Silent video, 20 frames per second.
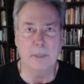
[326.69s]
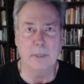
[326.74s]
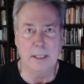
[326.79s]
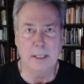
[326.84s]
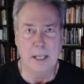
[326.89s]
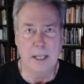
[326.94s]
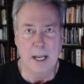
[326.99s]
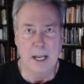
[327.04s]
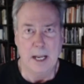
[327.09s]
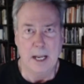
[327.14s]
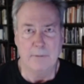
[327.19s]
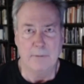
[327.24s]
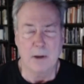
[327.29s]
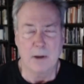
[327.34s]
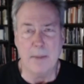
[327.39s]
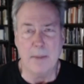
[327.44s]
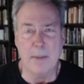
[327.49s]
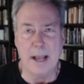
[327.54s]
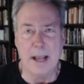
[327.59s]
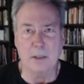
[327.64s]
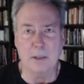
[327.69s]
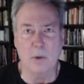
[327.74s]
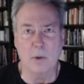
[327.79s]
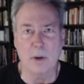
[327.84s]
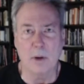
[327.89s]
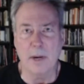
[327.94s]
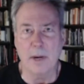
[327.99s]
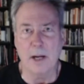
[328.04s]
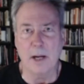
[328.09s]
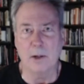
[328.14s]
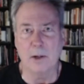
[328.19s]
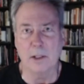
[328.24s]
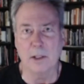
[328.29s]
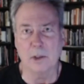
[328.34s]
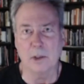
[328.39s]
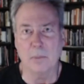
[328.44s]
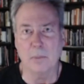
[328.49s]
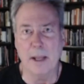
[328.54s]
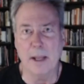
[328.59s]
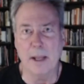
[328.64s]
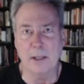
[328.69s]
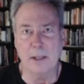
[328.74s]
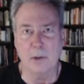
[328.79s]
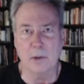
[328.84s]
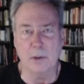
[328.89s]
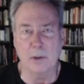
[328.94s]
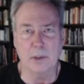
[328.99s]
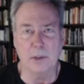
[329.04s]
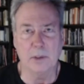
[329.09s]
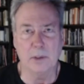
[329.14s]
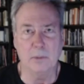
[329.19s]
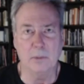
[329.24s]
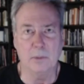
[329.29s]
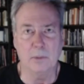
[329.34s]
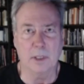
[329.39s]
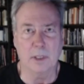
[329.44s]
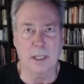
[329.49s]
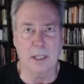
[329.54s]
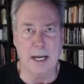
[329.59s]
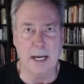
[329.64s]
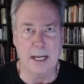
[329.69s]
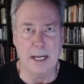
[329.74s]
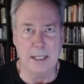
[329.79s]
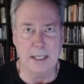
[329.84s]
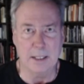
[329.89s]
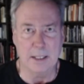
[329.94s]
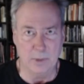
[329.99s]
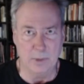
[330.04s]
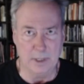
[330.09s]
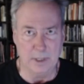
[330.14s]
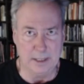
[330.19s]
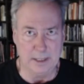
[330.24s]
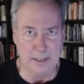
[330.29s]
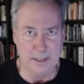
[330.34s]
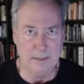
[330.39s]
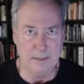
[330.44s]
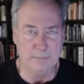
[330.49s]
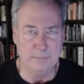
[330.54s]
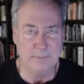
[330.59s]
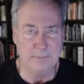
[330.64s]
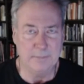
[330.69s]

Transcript: but if you go back to one of my earliest mentors and the guy that really